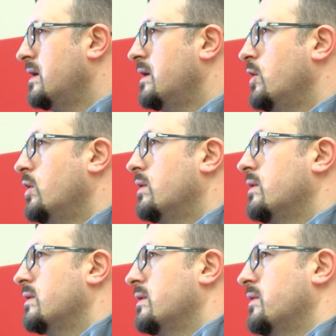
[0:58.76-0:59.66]
Arkansas
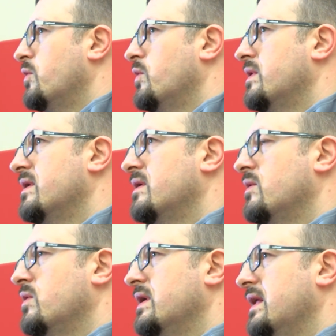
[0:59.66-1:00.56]
or something.
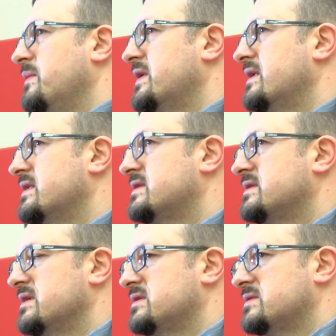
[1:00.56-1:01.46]
Well, I mean,
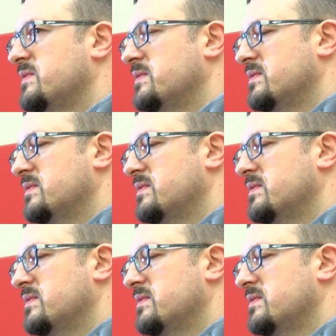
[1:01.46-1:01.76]
it's it's